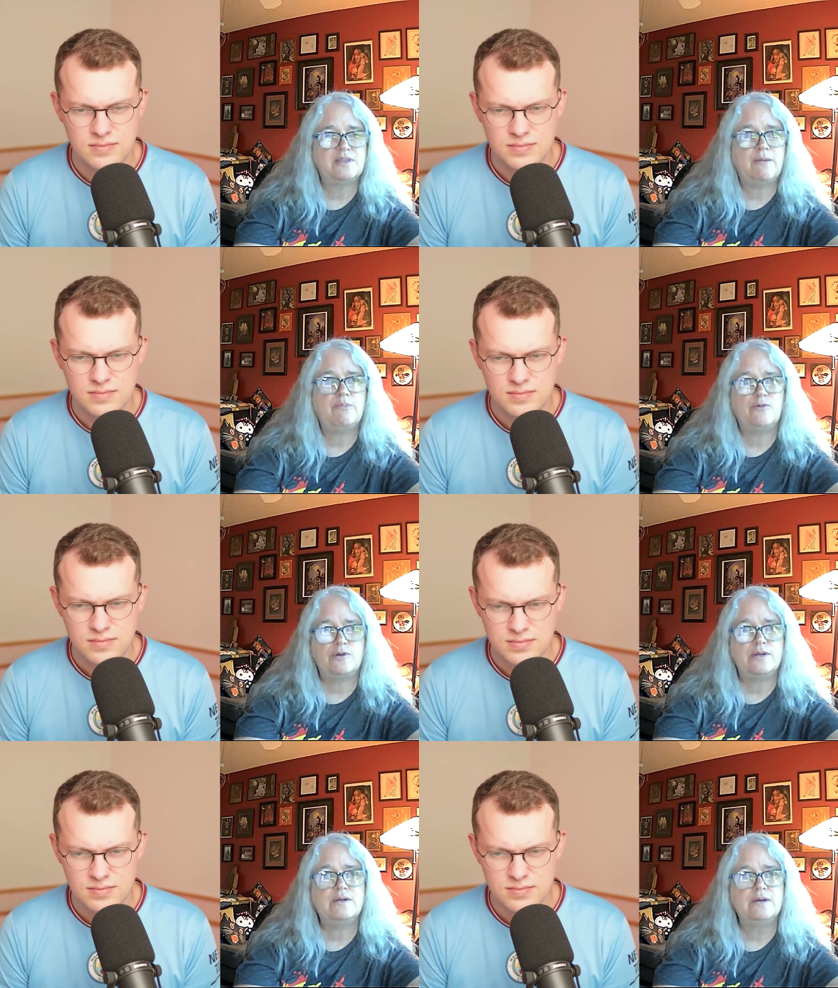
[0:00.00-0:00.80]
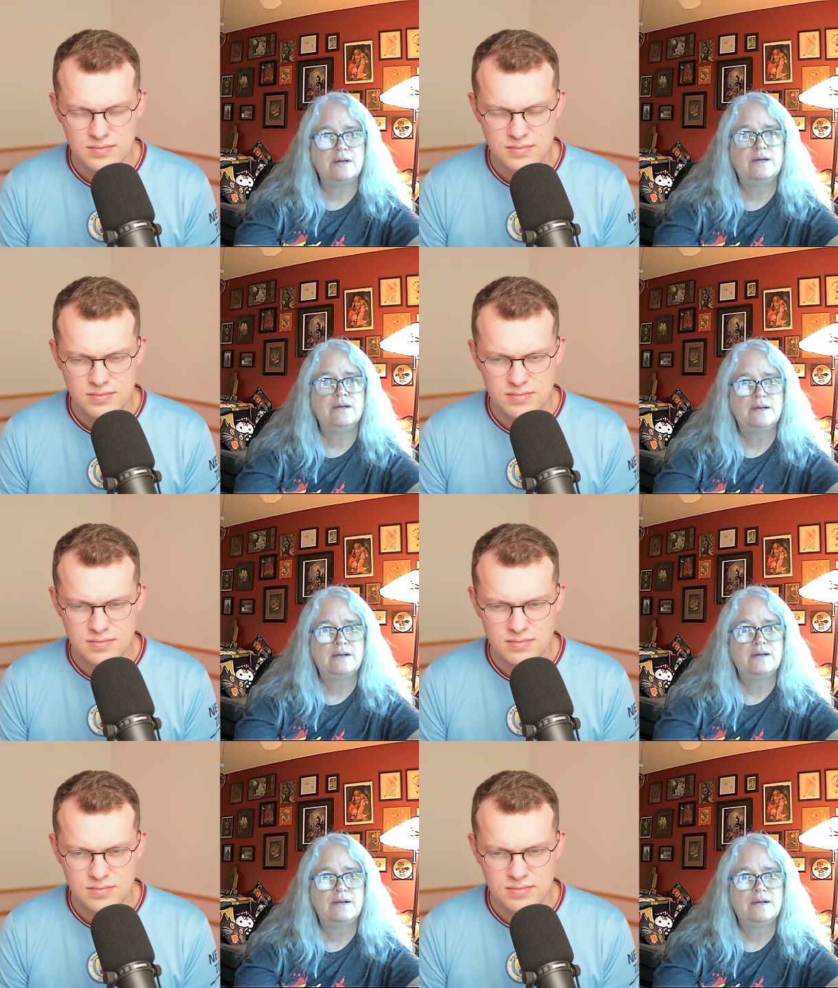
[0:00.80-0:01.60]
Speaker 1: 10 years at that point.
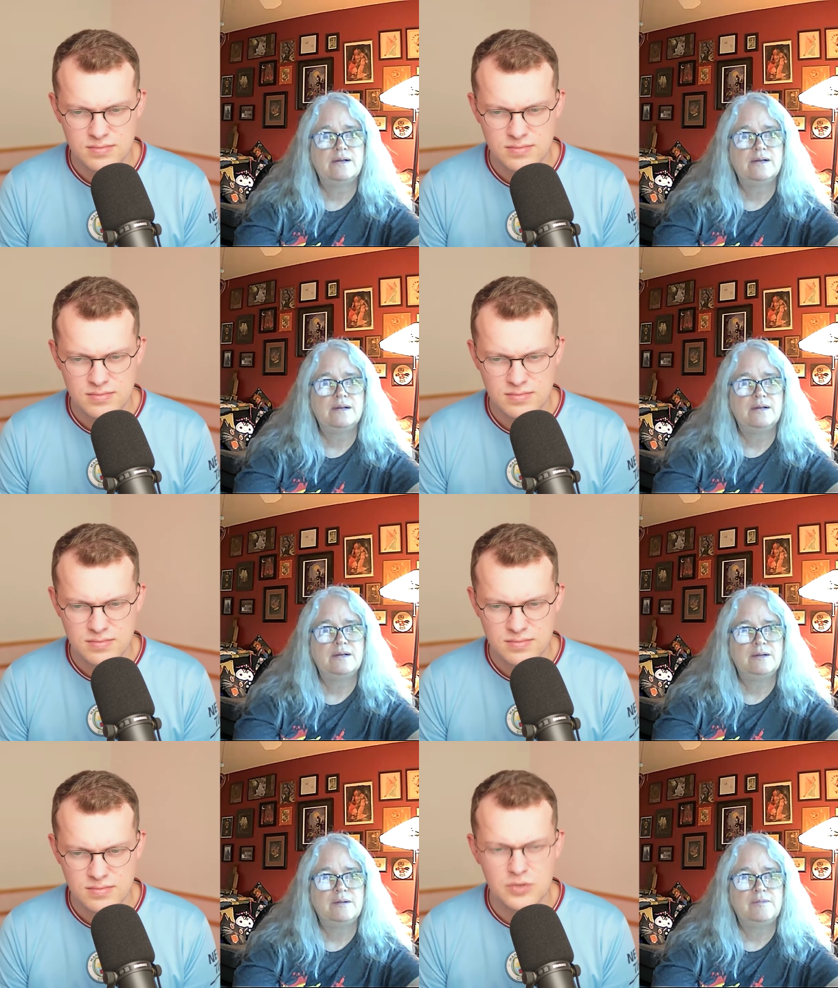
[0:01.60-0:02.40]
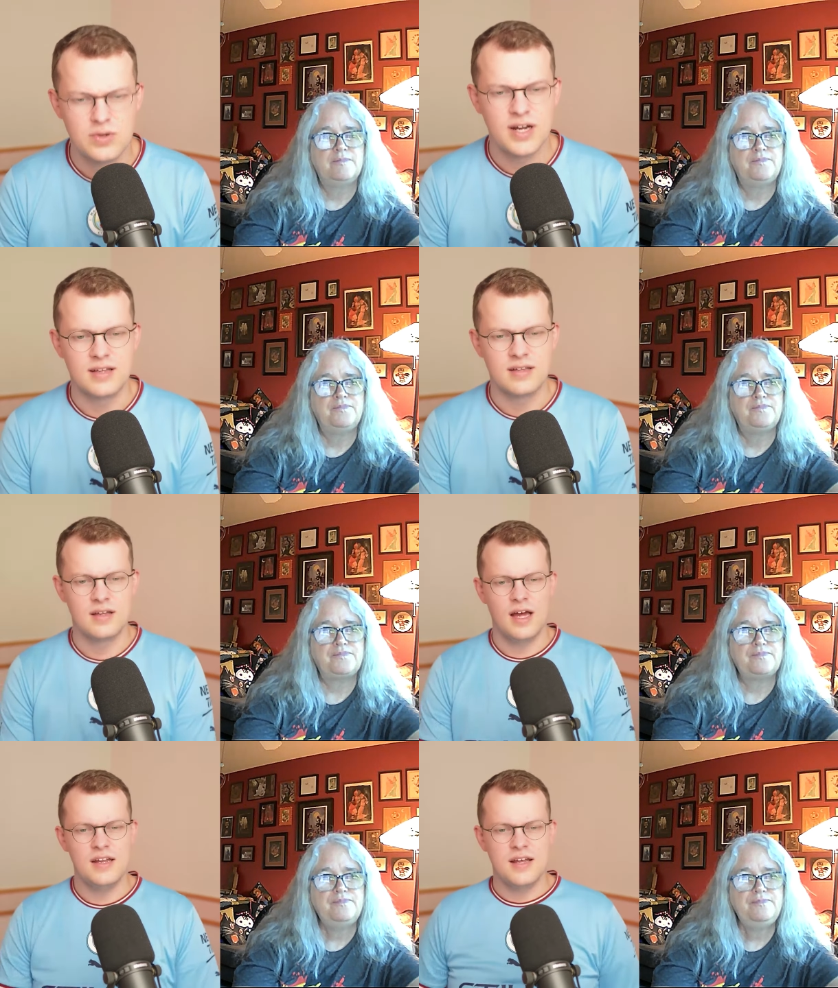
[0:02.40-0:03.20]
Speaker 2: Right.
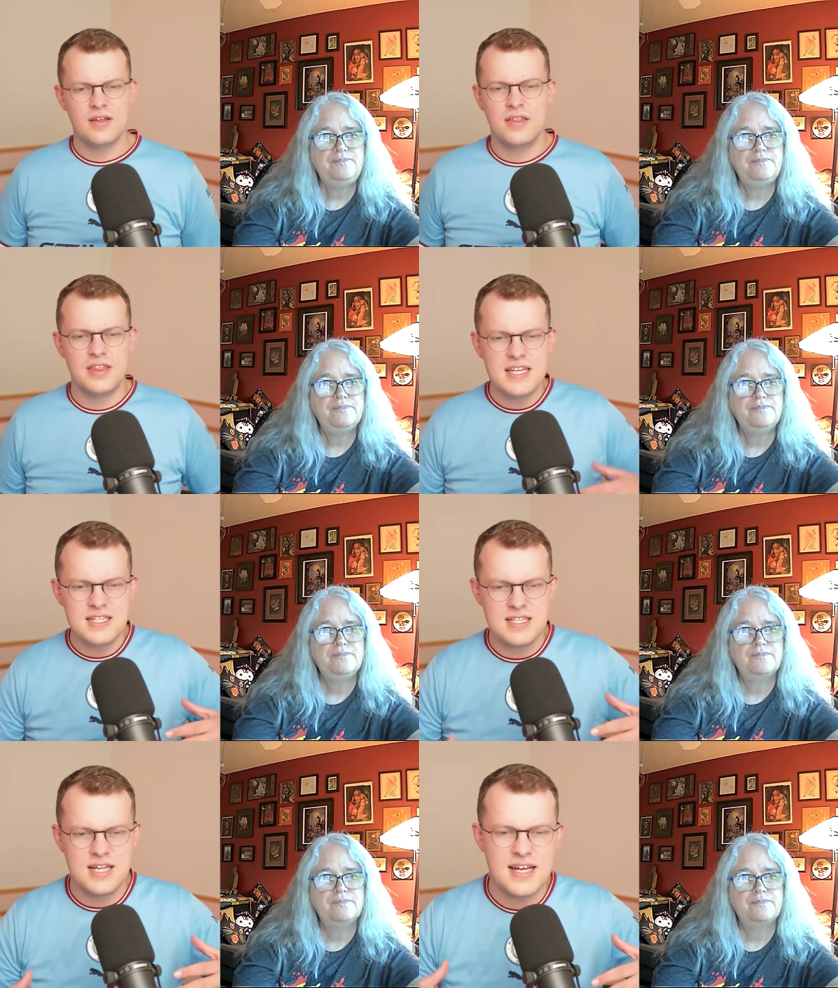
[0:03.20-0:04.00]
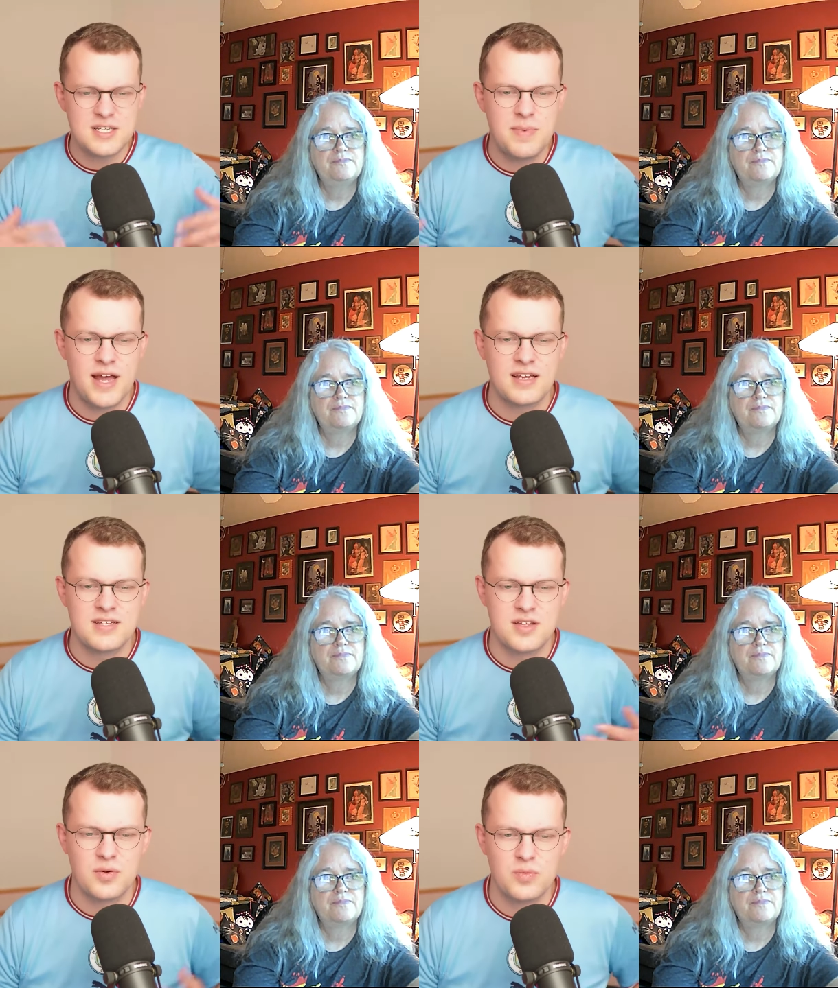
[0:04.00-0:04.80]
And uh, these aspects
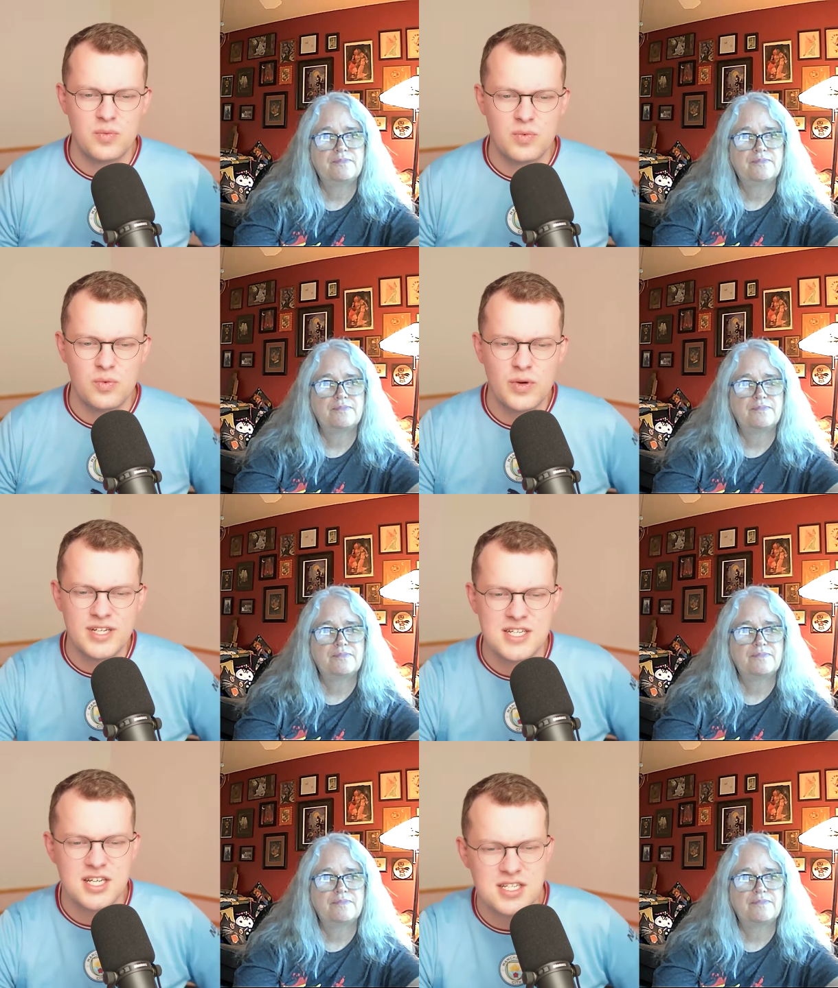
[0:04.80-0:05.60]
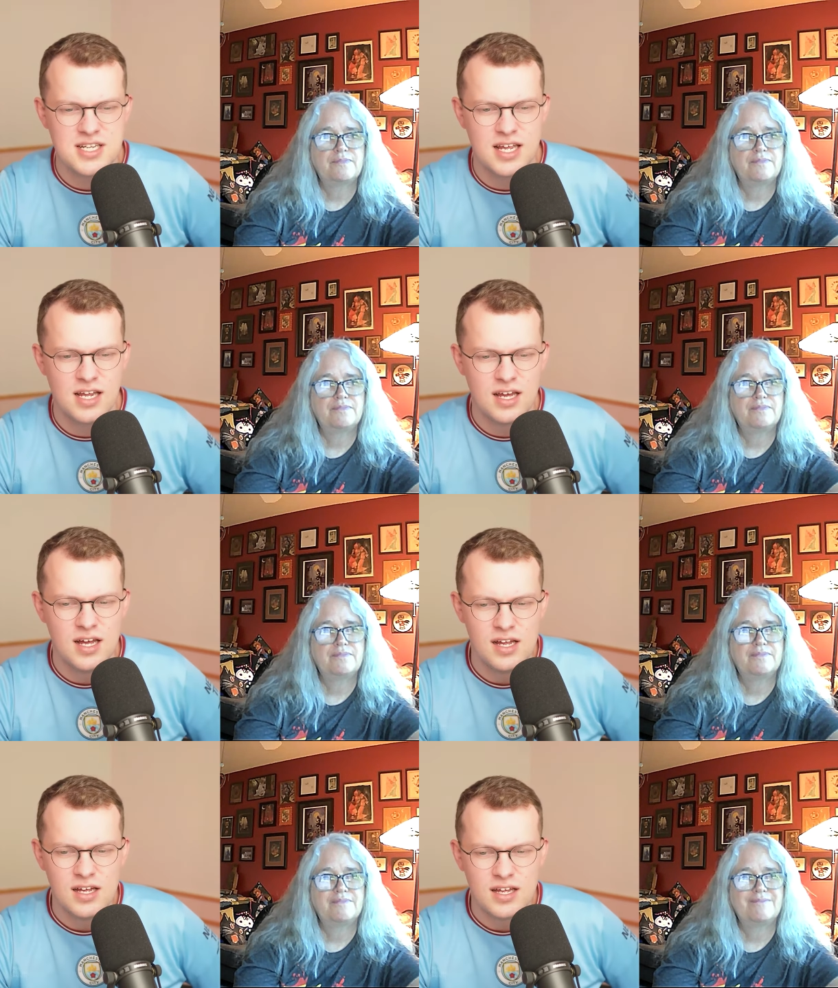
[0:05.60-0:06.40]
that we're discussing,
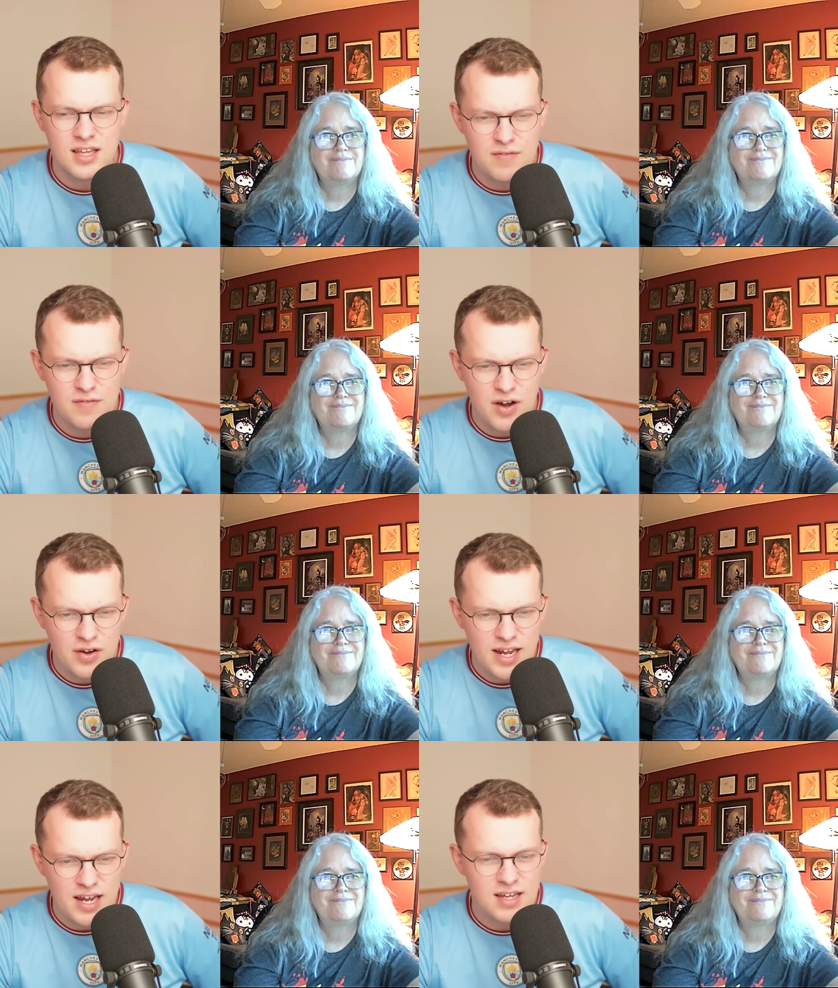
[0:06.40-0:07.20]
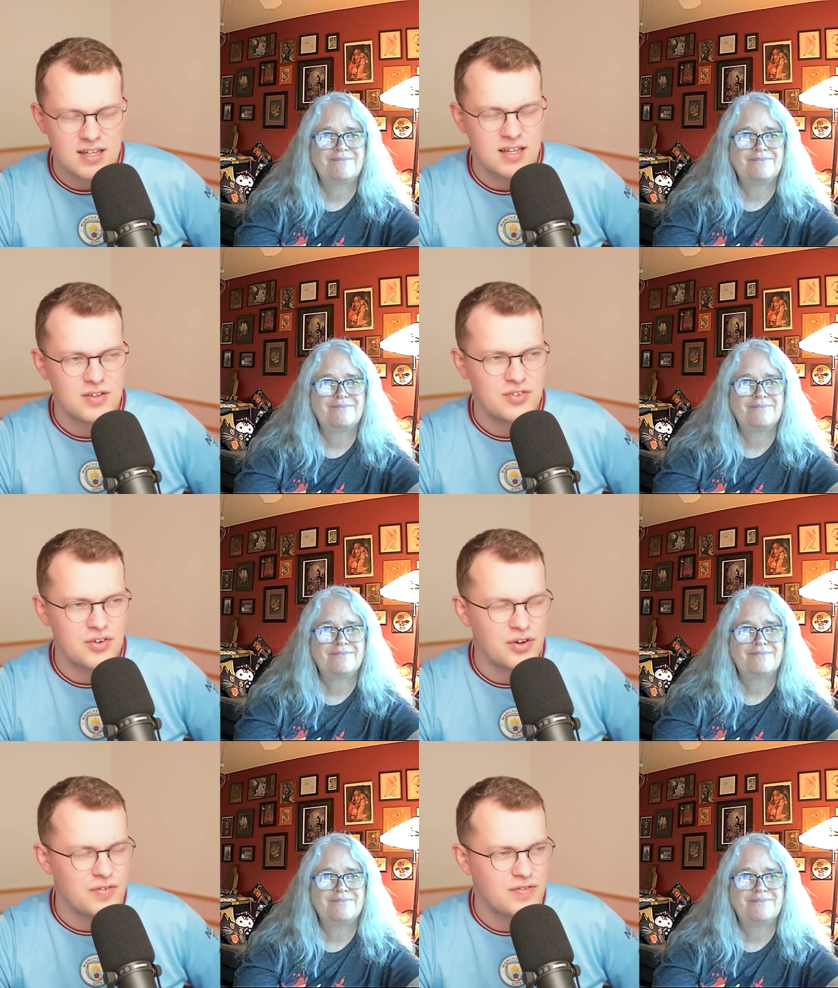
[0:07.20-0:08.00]
they're very sort
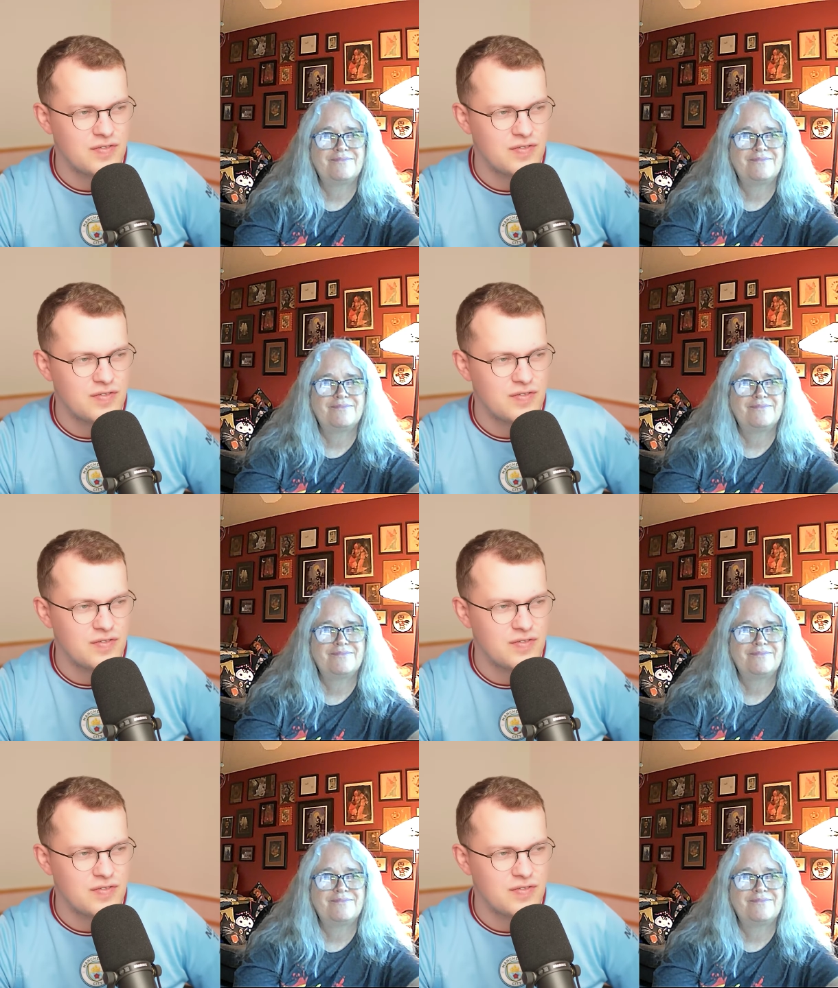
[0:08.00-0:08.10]
of